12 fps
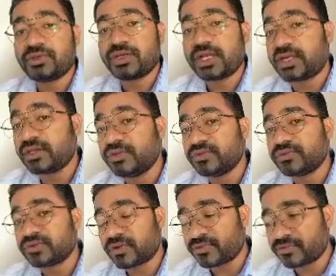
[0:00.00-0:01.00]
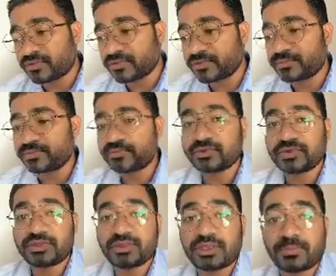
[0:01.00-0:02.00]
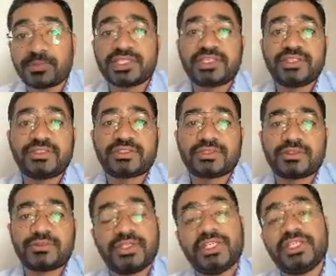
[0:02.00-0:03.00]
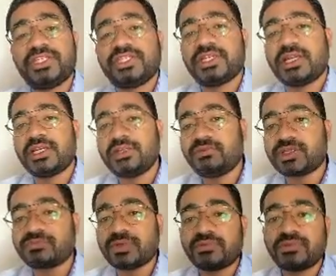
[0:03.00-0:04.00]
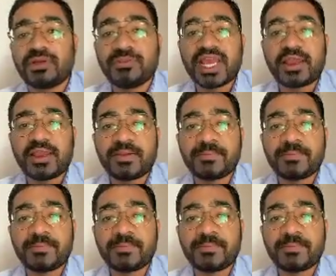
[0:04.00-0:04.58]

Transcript: get use of the machines. Initial investment will be high,